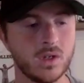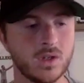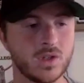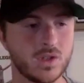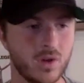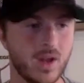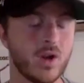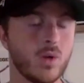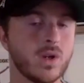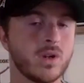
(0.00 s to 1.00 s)
You still got to
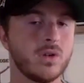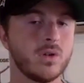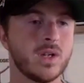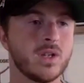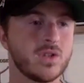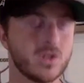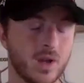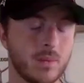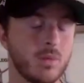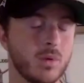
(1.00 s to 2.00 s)
know what you're doing and you still
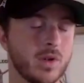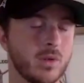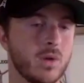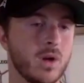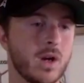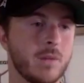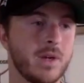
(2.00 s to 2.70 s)
got to be willing to work.